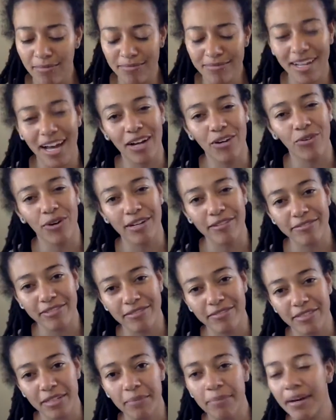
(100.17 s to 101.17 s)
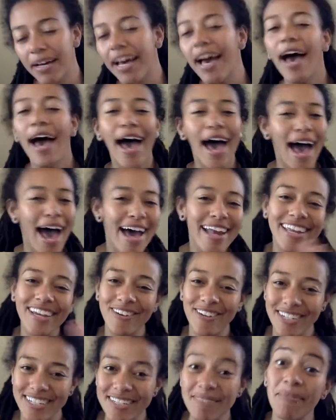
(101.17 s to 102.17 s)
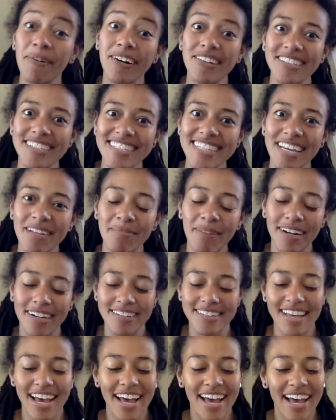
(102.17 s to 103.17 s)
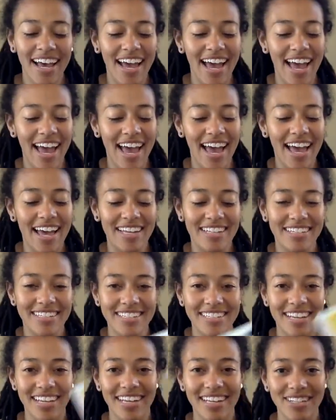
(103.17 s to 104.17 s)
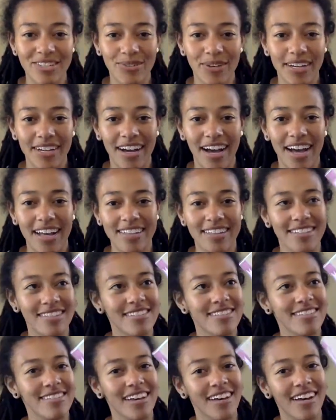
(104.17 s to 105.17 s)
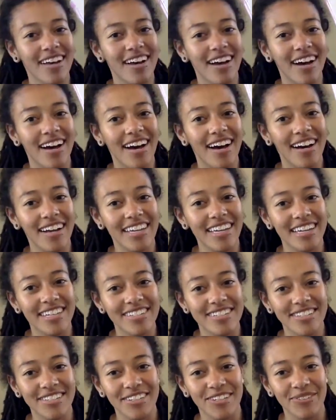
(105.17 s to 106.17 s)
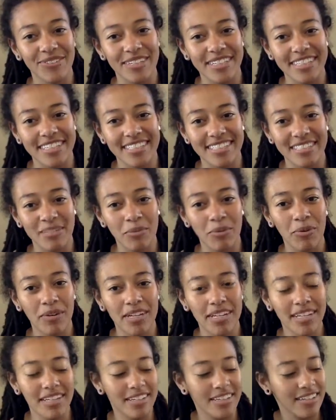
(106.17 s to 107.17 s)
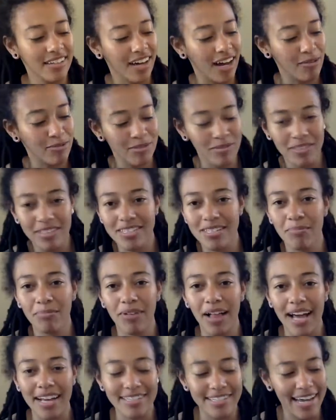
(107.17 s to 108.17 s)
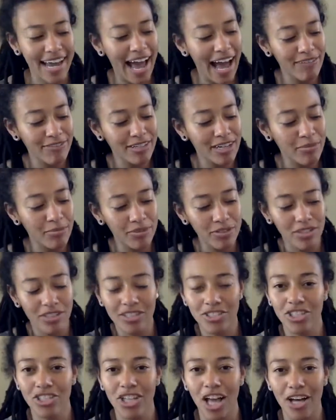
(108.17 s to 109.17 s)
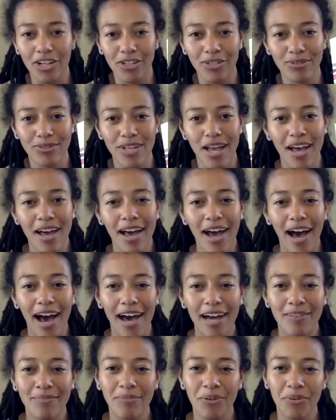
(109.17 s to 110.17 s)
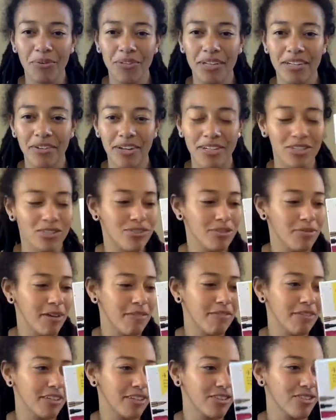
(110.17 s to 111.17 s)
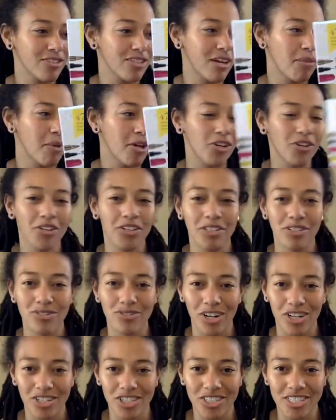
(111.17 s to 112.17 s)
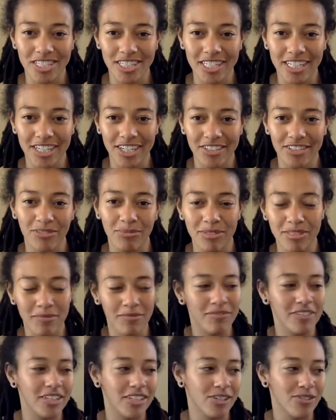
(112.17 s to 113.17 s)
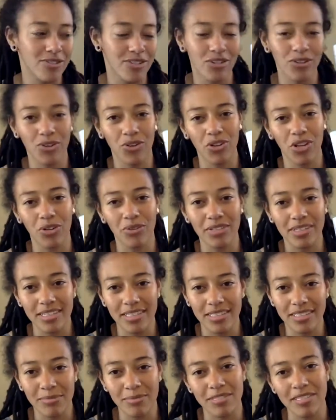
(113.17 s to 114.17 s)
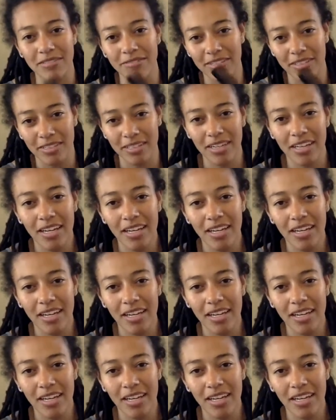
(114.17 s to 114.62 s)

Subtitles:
not quite 50, but anyways, more than 10 bucks, and so I got this a kit to go with it, because I've been wanting some of the supplies. I have a couple of the gelatos. I don't really know how to use it, but I feel like there's some good instructions in here, and there'll be some videos that'll go along with these specific